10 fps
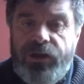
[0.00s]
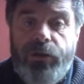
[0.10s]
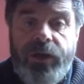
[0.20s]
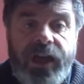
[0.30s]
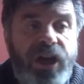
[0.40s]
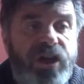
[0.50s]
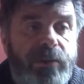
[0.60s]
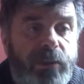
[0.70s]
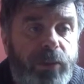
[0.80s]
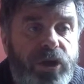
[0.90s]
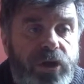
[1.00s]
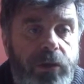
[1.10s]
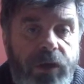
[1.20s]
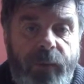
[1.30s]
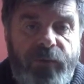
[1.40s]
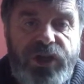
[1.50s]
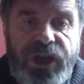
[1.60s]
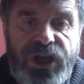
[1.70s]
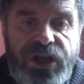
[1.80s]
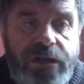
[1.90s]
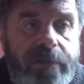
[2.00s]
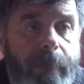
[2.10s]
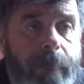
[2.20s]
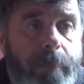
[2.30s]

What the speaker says: to engage them in personal conversation.